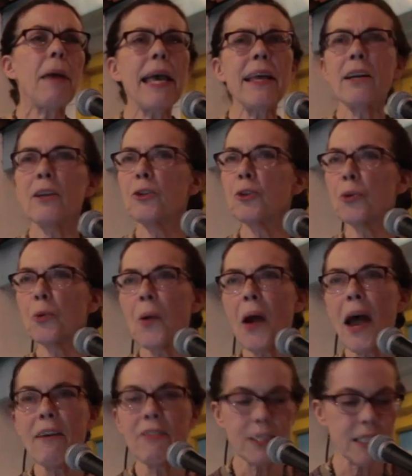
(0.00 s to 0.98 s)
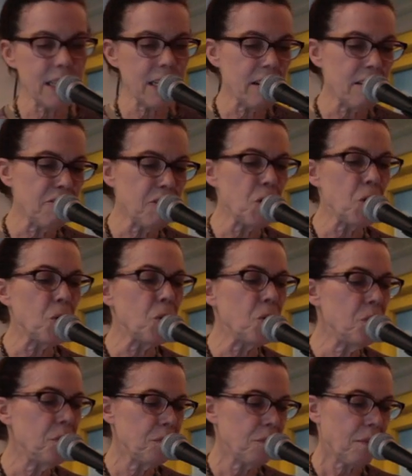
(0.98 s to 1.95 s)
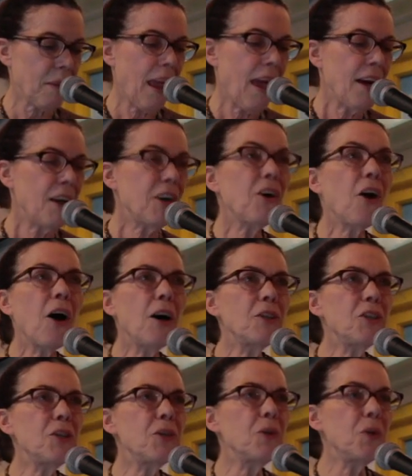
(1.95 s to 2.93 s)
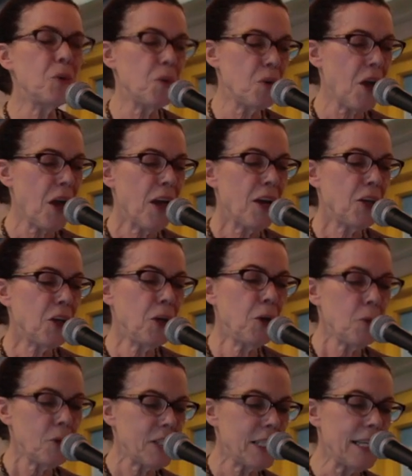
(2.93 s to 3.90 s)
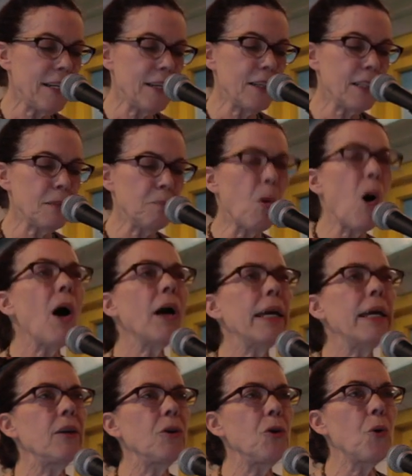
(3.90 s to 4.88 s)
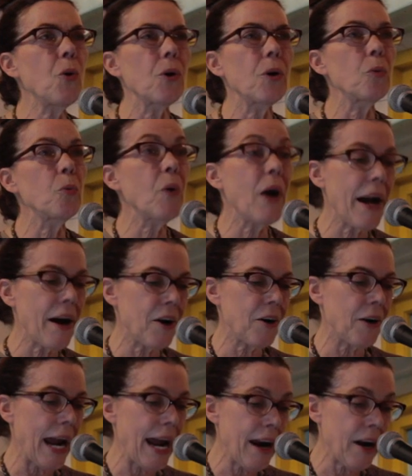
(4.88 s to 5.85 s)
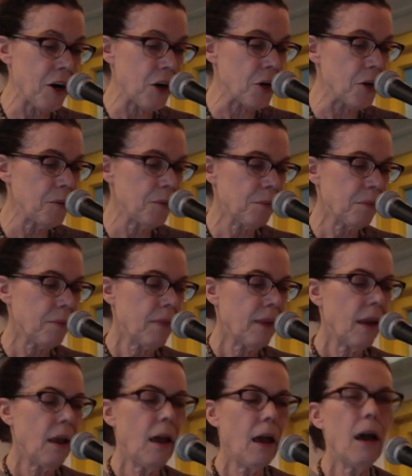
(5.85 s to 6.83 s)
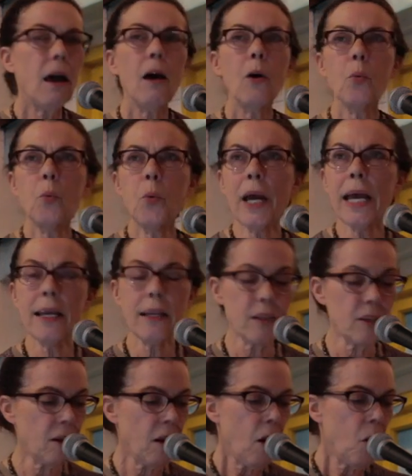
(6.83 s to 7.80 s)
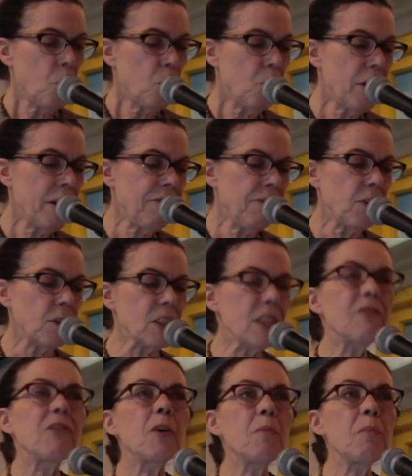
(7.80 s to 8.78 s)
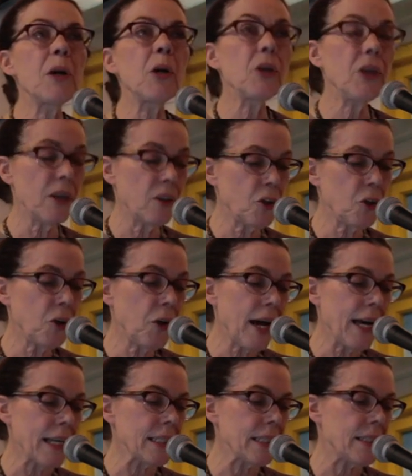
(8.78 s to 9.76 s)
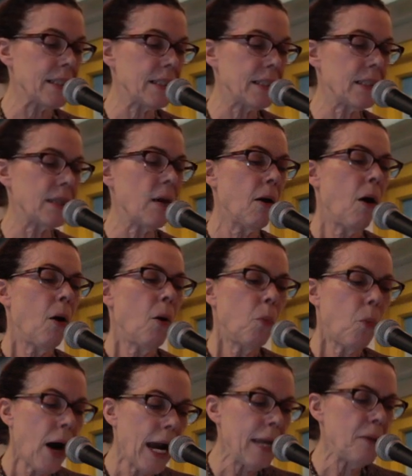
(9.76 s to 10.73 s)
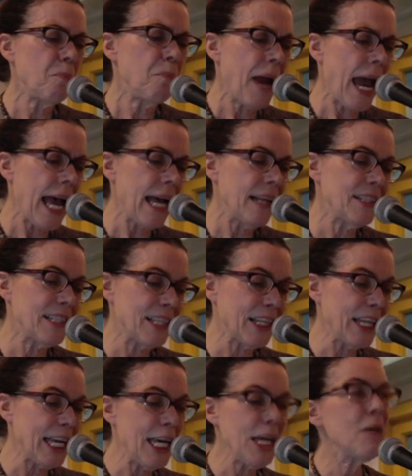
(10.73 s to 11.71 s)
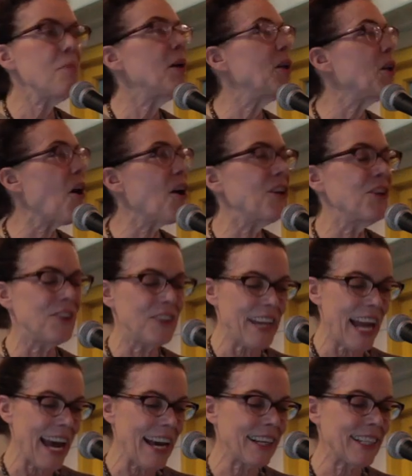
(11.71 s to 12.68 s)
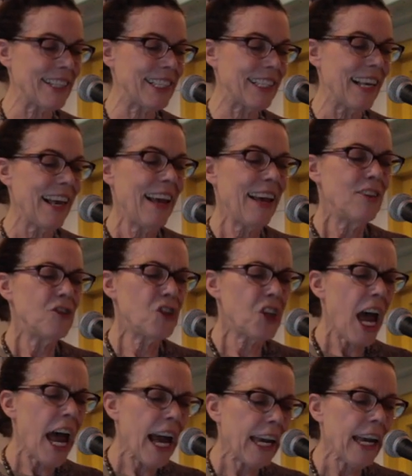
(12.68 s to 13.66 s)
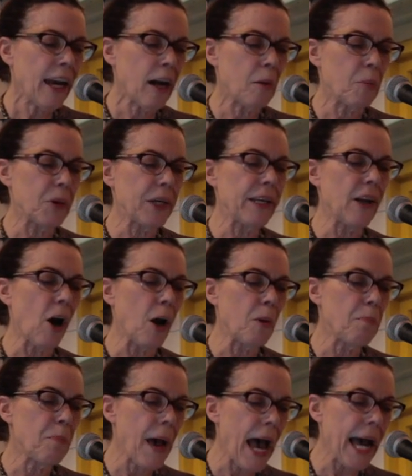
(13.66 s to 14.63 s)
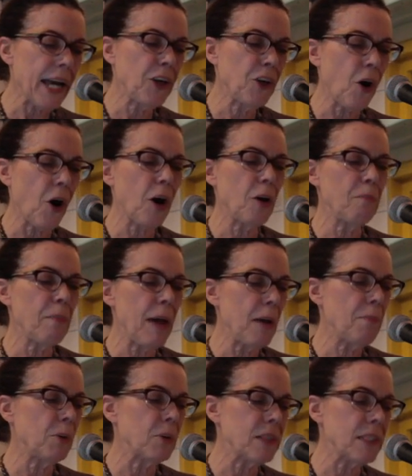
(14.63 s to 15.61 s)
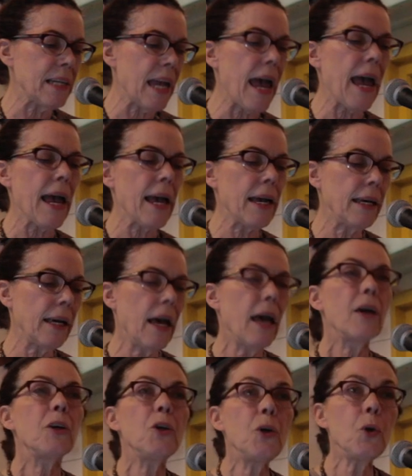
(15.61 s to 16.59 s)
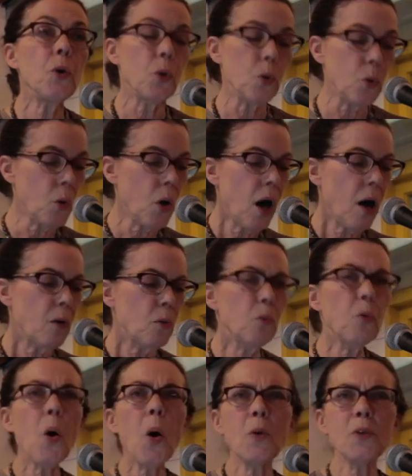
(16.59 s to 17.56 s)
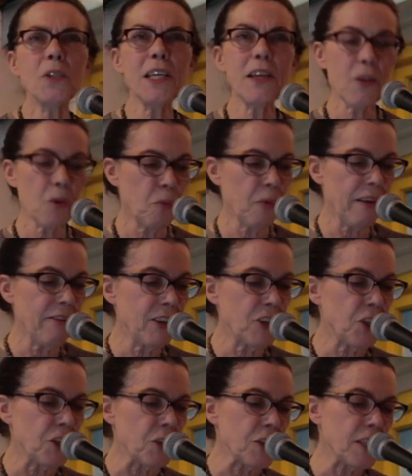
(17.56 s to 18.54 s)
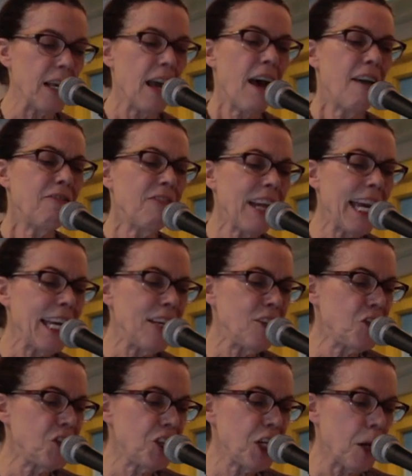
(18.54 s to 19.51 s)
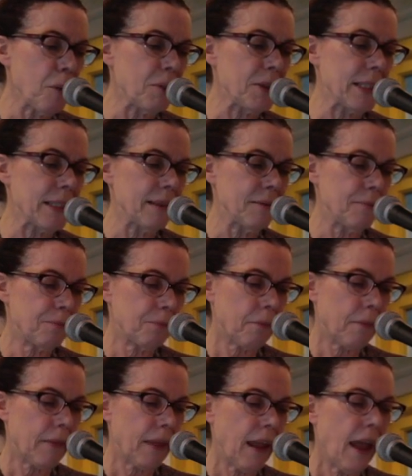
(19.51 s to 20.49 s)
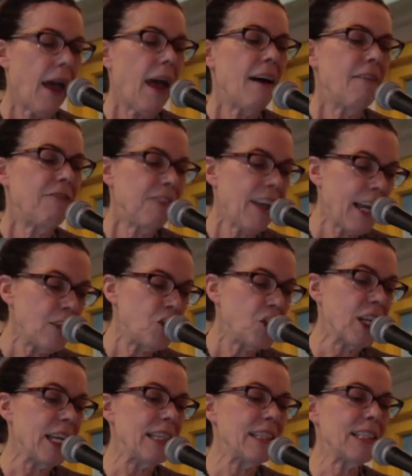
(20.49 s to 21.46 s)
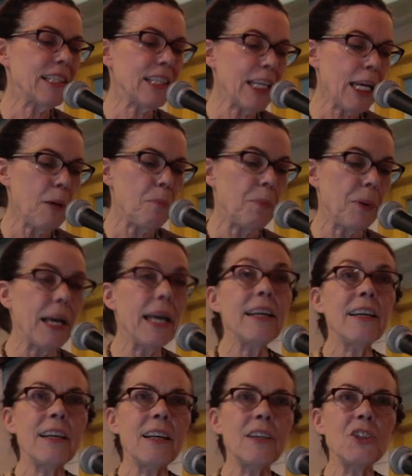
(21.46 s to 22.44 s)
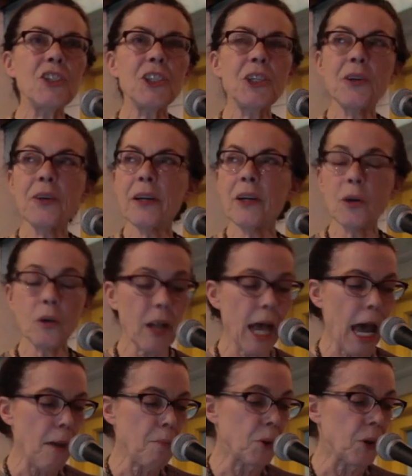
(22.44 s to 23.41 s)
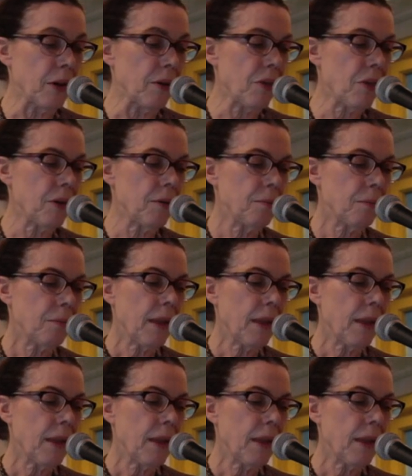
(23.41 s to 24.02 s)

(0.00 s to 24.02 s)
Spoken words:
made a travesty of you. Cartoon cutesiness mocking your rare air. Wind riffles vermilion crests. White bands gleam along your necks, jackhammering our backyard maple snag. You, Rosie the Riveters, fling chips. Fledglings sleep in an interior labyrinth,